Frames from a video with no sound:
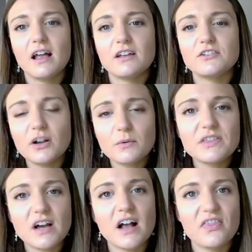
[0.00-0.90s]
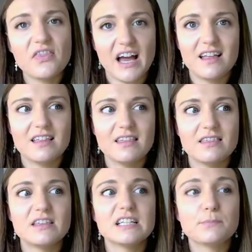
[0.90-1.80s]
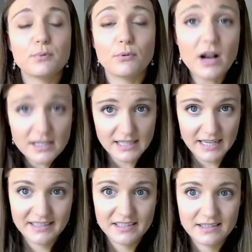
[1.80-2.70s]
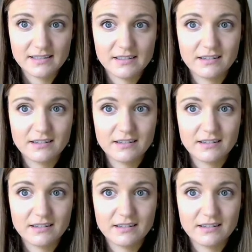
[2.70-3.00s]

Darwin thought that this process